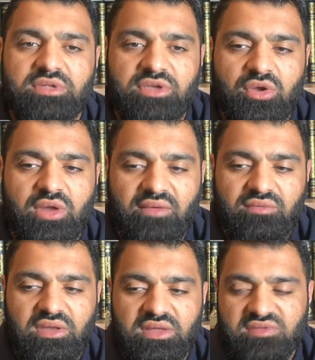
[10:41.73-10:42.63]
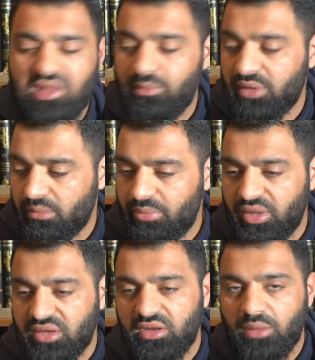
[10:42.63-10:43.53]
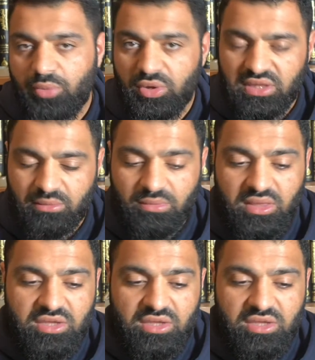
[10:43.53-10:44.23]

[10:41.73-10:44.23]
They don't have the Islamic burden upon them